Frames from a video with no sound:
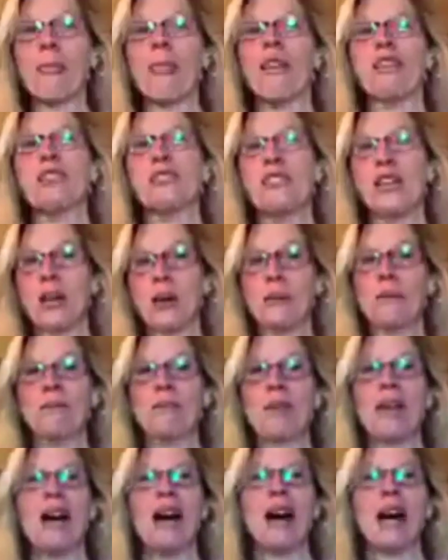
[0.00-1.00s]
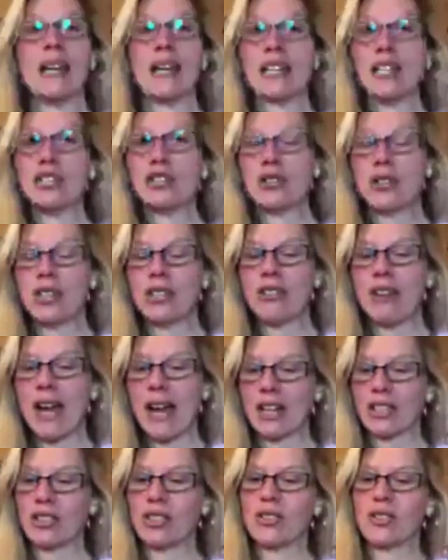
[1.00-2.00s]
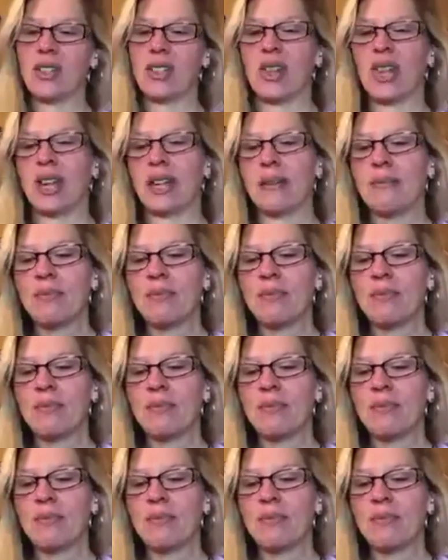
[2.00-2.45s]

So I need your interaction today.